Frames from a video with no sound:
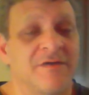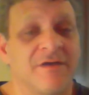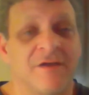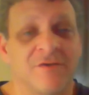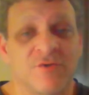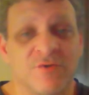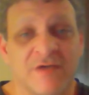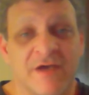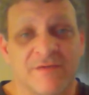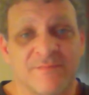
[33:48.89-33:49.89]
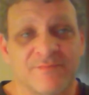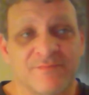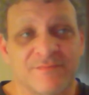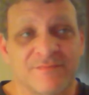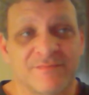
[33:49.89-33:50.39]
and Cusack
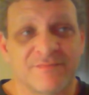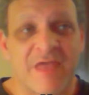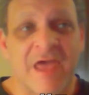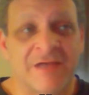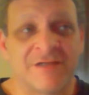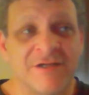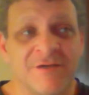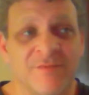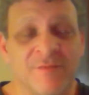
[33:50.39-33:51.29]
handed him